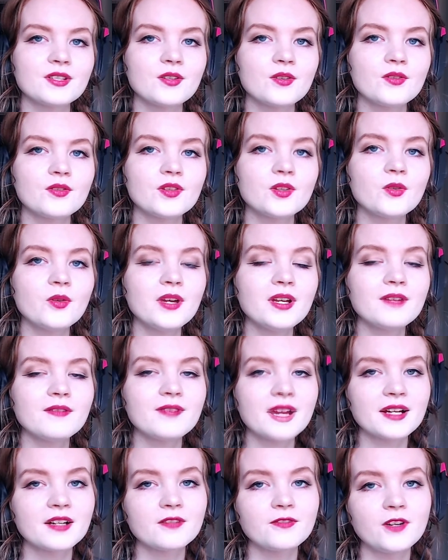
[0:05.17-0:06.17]
episode, the Queen of
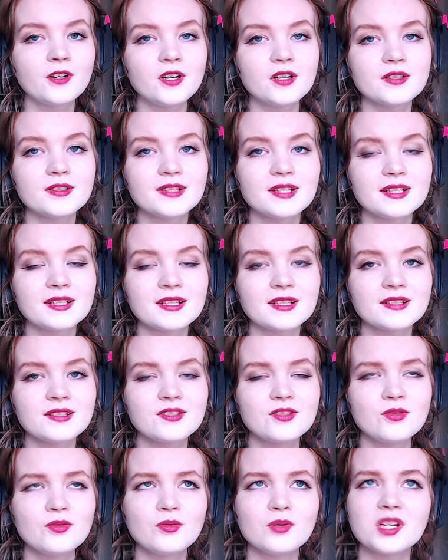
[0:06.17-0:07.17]
Daggerfall sent us
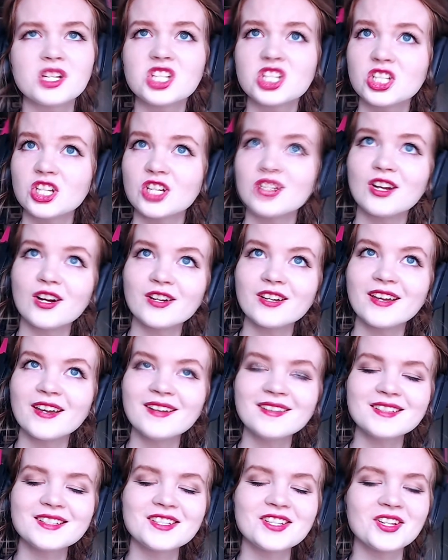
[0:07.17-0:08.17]
to
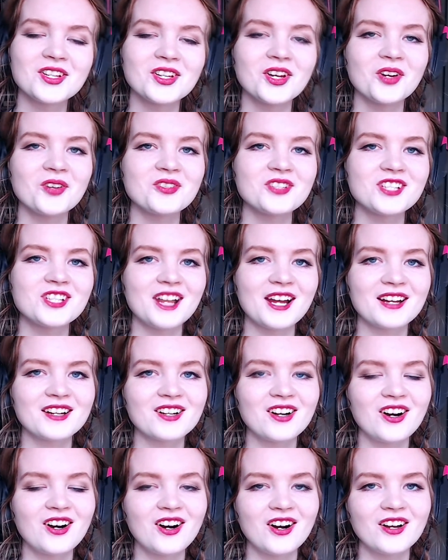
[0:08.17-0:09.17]
Shedungent to go
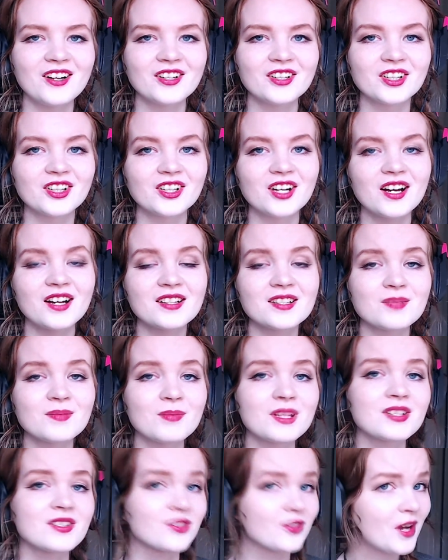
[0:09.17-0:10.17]
check on her
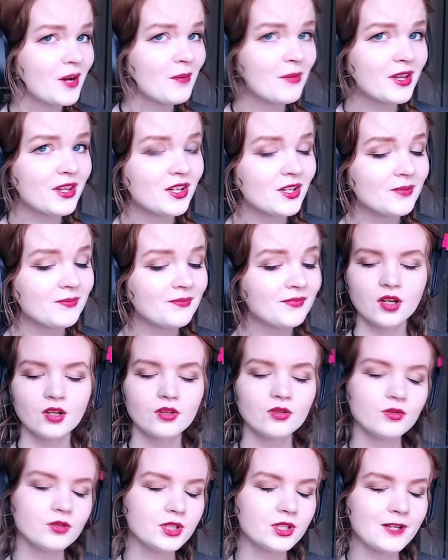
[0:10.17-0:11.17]
husband's grandmother,
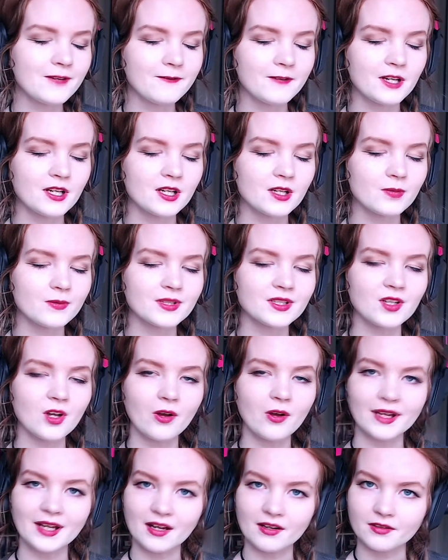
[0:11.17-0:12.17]
who she feared was
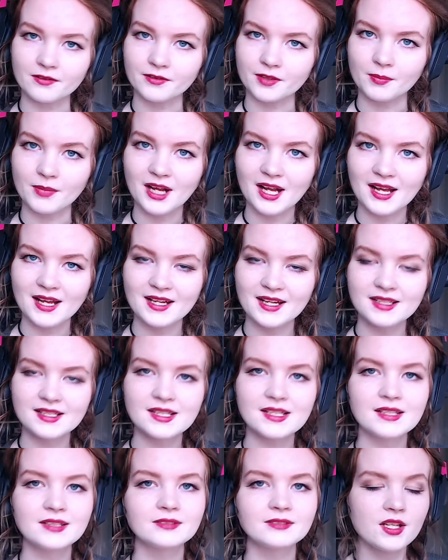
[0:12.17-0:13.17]
going out of her
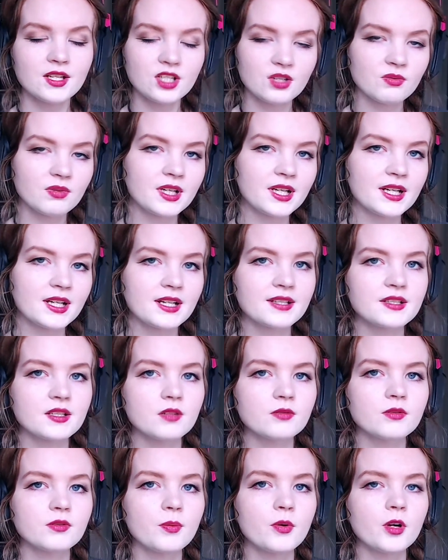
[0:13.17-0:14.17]
mind, and she wanted us
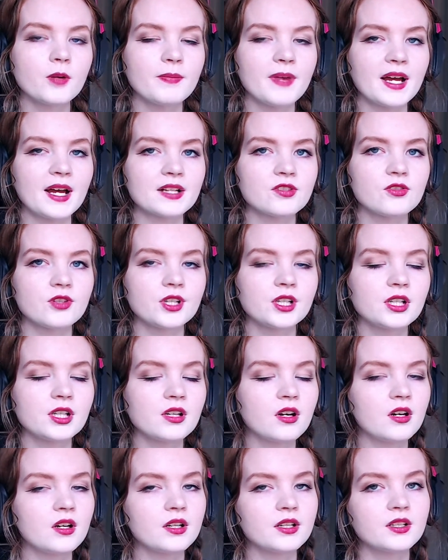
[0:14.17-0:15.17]
to report back to
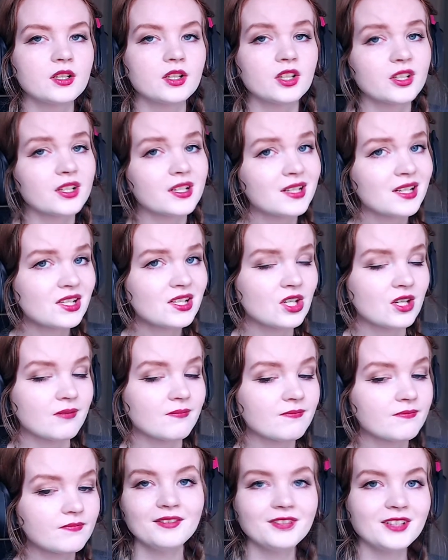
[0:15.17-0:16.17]
her on her condition.
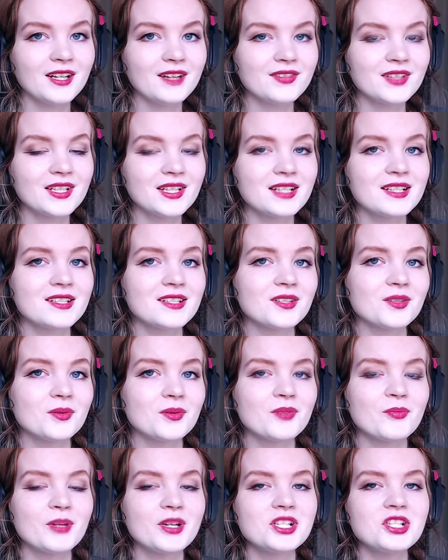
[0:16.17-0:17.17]
After having to deal
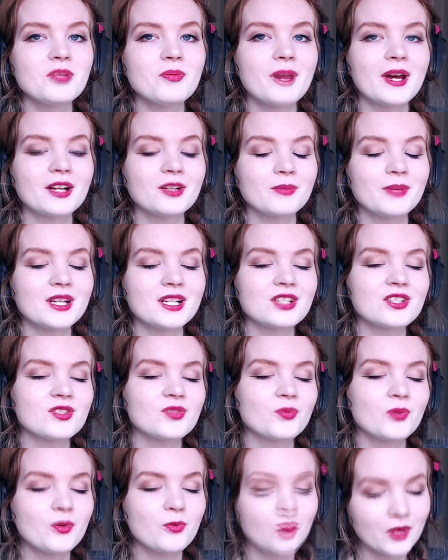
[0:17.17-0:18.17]
with a bunch of battle
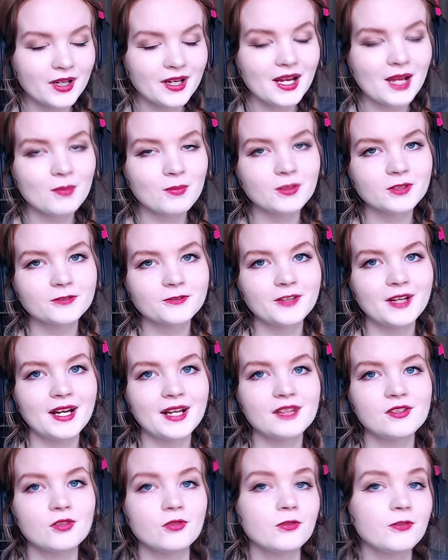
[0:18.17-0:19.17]
mages, we were able to
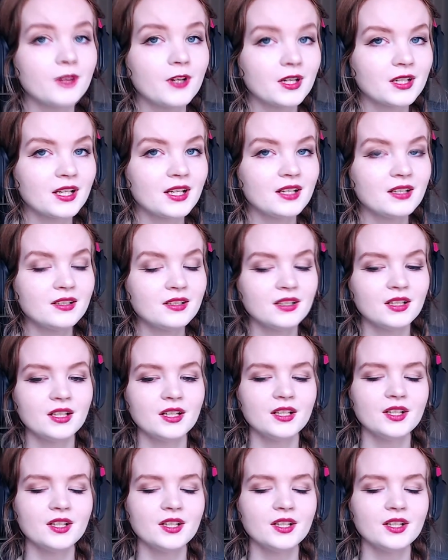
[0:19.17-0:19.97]
find Nulfaga,